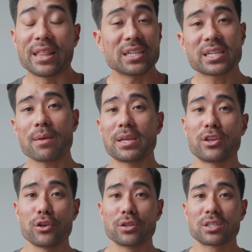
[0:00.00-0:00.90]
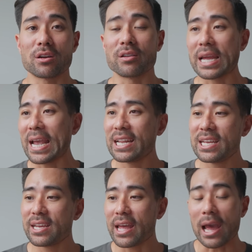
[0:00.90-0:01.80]
And this can be used on
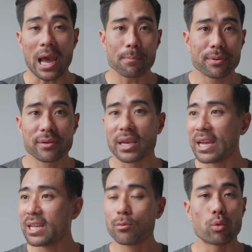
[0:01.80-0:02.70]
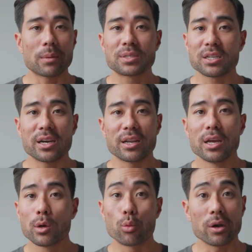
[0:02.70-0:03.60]
any app, any website,
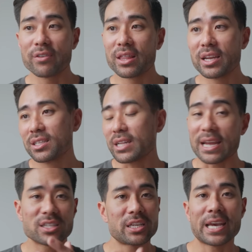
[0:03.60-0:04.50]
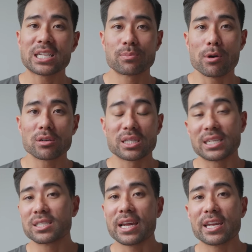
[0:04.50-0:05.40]
wherever there's a text box.
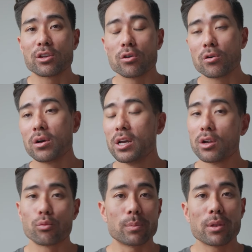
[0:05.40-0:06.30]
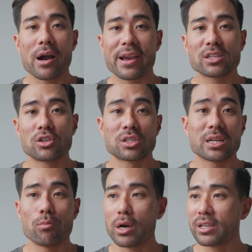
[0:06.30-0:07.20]
Let's say you're replying to
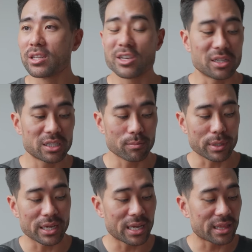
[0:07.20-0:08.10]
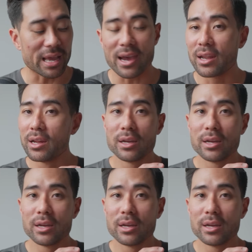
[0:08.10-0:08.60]
someone, you can simply hit that